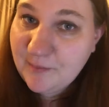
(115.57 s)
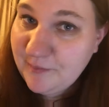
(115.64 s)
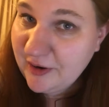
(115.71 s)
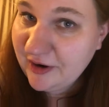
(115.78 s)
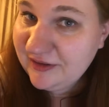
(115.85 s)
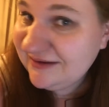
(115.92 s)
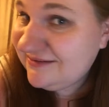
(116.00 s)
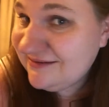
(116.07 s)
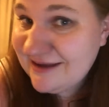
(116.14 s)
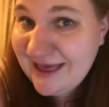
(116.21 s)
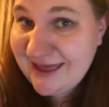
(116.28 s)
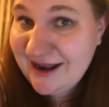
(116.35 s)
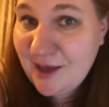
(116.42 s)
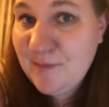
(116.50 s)
Apparently
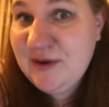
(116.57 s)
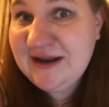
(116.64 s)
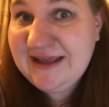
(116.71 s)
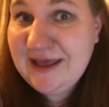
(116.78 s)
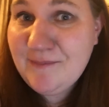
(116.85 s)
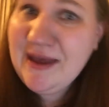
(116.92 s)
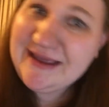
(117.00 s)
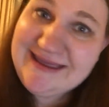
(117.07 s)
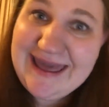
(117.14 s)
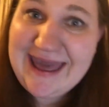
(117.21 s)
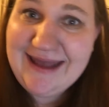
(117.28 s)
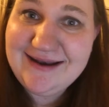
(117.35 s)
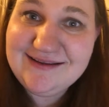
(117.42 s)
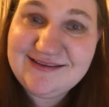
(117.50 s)
tonight I'm gonna get my
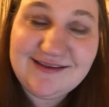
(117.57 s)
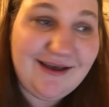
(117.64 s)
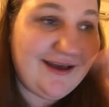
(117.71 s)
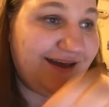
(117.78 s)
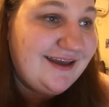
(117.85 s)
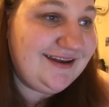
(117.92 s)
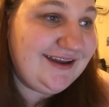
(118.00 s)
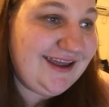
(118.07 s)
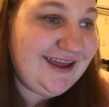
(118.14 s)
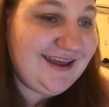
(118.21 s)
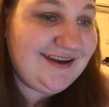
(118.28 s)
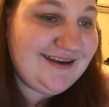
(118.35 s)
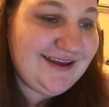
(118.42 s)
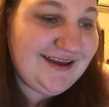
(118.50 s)
Katniss on
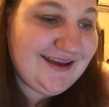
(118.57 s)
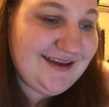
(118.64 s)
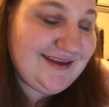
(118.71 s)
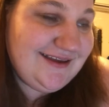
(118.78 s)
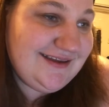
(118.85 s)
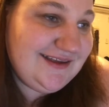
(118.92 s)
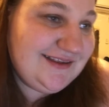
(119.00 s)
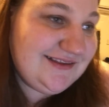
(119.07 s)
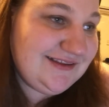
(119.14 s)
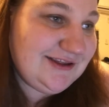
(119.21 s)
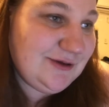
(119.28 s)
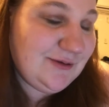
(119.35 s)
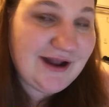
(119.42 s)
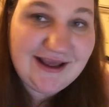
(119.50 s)
and uh,
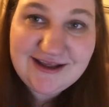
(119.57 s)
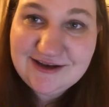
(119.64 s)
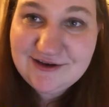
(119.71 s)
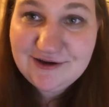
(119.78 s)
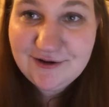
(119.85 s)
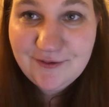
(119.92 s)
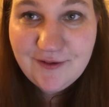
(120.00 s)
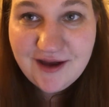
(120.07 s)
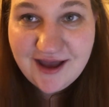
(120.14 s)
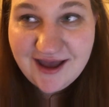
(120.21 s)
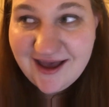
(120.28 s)
see what I can do.